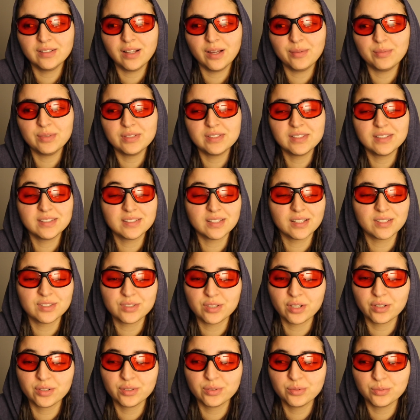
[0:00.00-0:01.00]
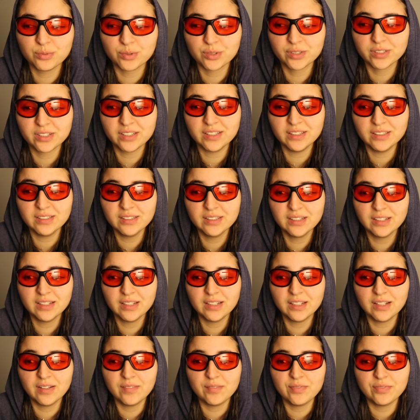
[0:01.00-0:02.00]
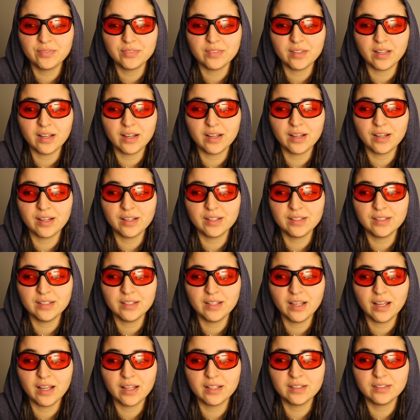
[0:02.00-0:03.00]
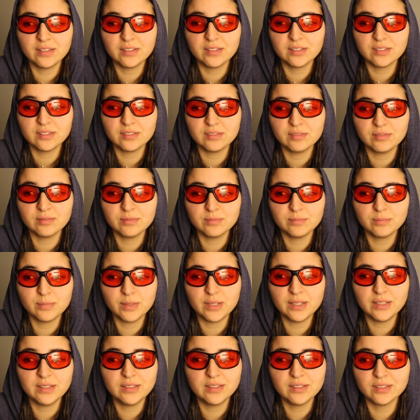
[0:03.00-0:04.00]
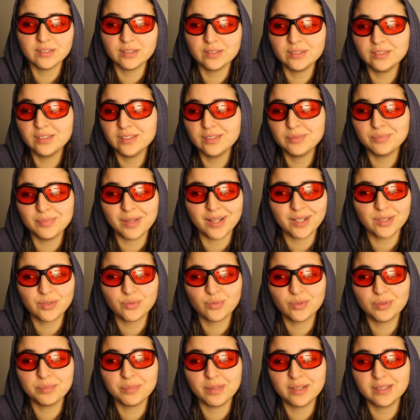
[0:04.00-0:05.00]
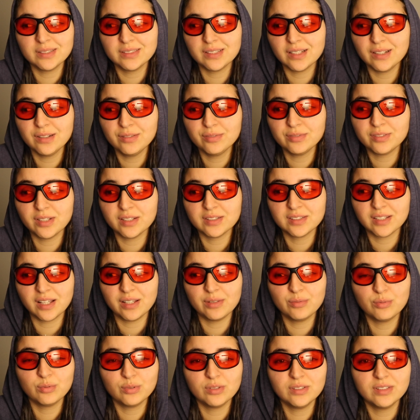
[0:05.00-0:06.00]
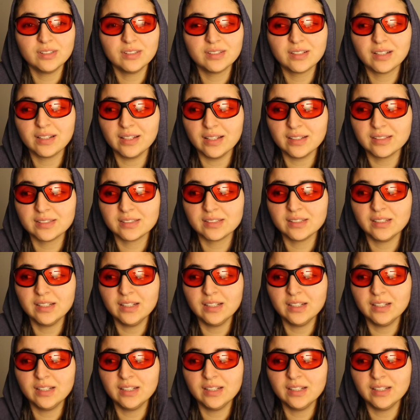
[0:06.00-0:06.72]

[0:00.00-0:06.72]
mean, since I started working, I had made this pact with myself that I wouldn't let